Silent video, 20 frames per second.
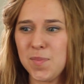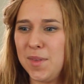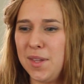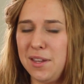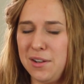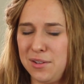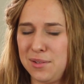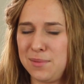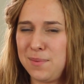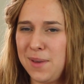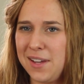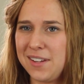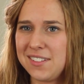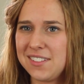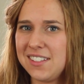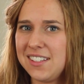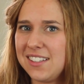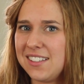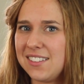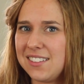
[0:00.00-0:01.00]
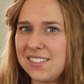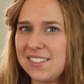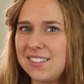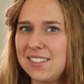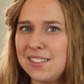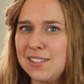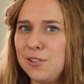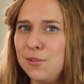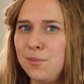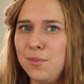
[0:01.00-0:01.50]
and especially
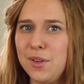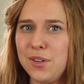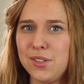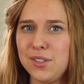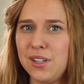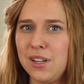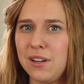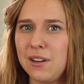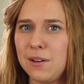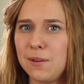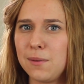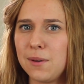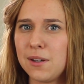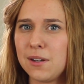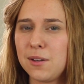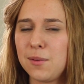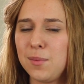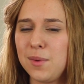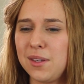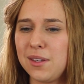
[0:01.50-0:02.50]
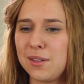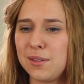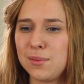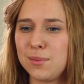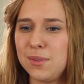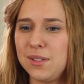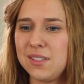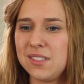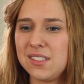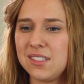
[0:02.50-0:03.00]
to do missionary work,
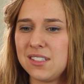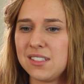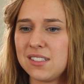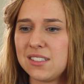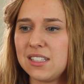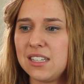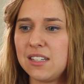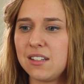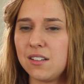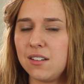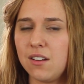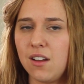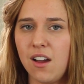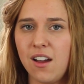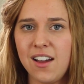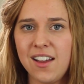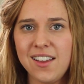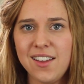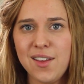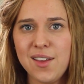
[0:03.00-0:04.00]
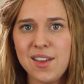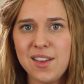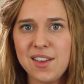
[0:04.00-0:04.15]
because we seriously could not